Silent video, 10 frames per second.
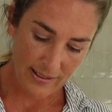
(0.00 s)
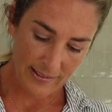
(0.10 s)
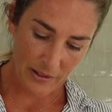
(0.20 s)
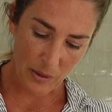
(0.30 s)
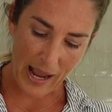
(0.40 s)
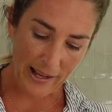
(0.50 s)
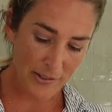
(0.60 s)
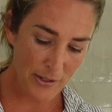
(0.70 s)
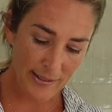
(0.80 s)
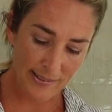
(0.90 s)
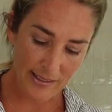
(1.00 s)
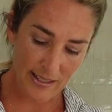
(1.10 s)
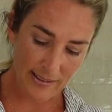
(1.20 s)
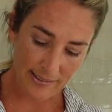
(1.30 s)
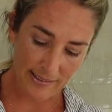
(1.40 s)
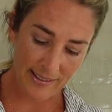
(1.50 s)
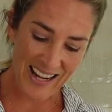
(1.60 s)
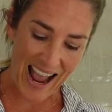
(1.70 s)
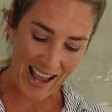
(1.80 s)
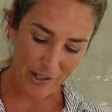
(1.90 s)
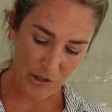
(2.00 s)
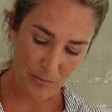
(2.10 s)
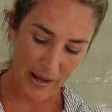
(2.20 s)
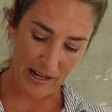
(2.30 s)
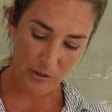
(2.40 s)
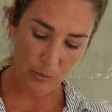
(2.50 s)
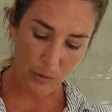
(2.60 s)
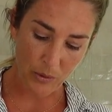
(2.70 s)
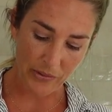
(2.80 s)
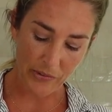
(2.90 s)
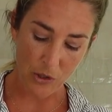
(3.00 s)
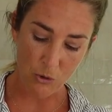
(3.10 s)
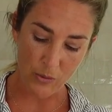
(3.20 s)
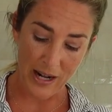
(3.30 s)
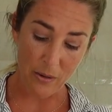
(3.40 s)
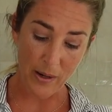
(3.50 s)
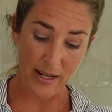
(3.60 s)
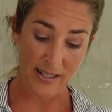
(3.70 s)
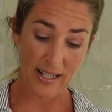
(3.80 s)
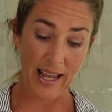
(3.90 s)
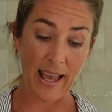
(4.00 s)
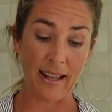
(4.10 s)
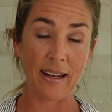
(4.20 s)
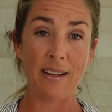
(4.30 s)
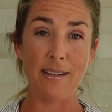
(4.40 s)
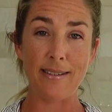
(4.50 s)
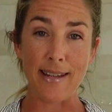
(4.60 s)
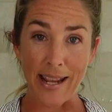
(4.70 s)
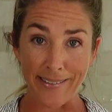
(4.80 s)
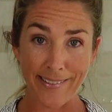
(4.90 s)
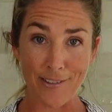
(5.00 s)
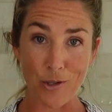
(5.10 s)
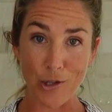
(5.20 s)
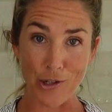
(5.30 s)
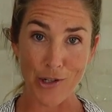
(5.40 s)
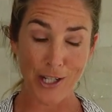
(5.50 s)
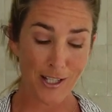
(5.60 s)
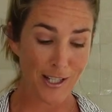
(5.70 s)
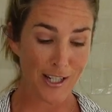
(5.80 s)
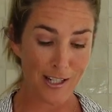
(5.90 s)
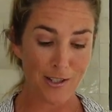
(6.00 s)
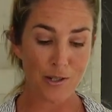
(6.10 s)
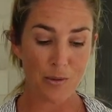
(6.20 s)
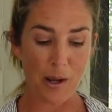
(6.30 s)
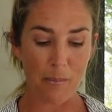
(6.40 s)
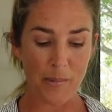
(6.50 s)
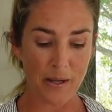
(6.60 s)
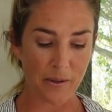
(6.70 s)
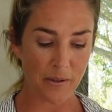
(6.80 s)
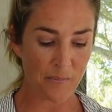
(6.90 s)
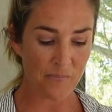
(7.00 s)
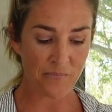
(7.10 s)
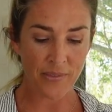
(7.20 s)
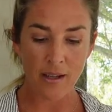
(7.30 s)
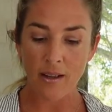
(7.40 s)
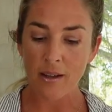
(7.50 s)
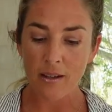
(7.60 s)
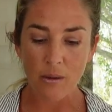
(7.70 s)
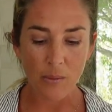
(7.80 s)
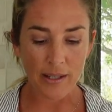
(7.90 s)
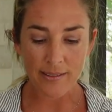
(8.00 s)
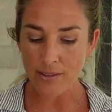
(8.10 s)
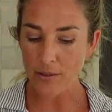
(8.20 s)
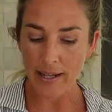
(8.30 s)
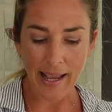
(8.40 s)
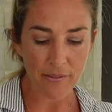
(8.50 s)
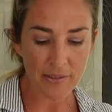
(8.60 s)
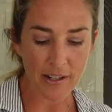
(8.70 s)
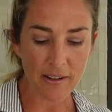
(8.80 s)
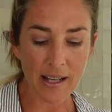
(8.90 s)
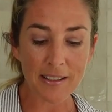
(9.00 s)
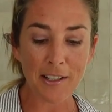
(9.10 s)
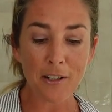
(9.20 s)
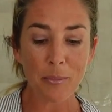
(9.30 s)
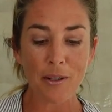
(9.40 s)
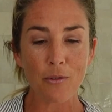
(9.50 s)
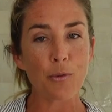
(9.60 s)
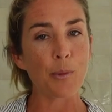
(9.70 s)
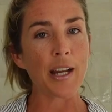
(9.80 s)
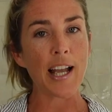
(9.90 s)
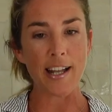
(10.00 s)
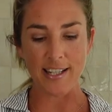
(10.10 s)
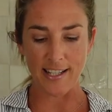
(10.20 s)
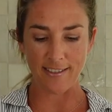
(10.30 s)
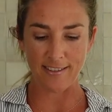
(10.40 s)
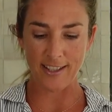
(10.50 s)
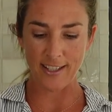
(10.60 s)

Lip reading: So as you can see, this is an action-packed bowl. It's a great way to get dense nutrition into a meal. What else do I have here? A little bit of spring onion.